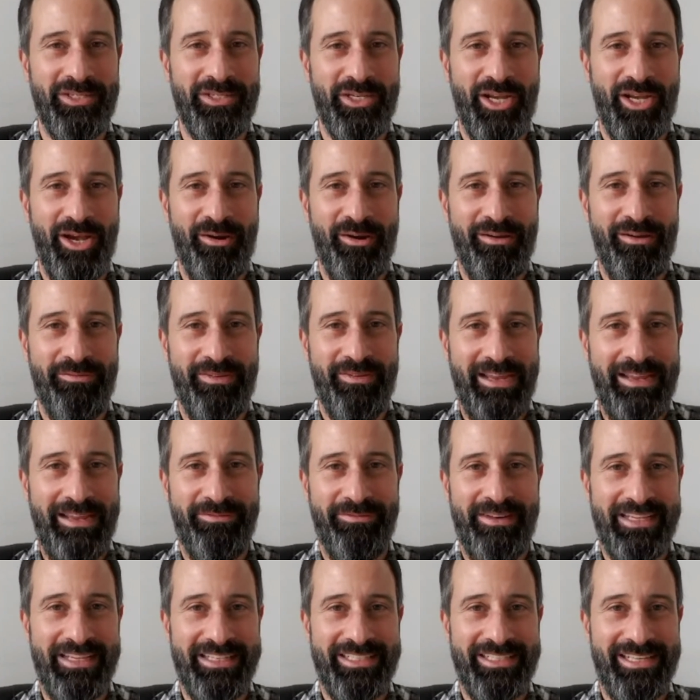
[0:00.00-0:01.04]
ago if
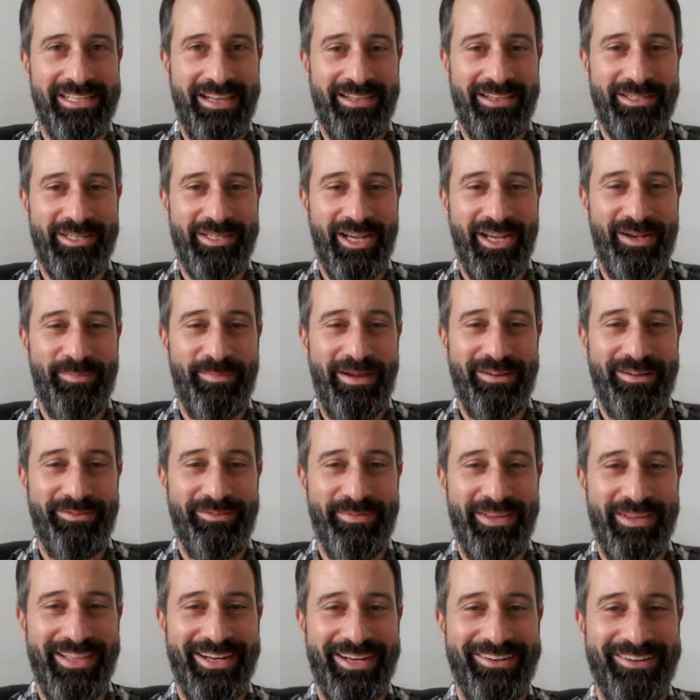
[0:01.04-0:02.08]
LinkedIn's anything to go back
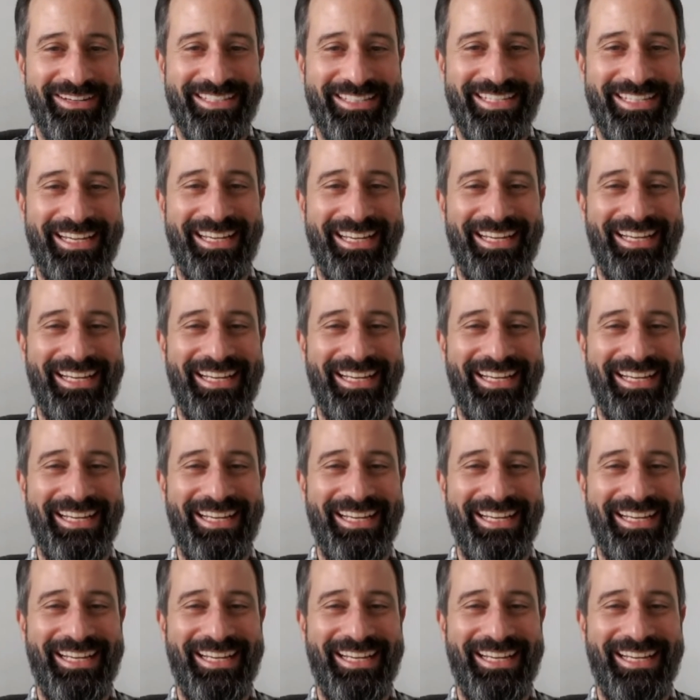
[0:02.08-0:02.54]
with.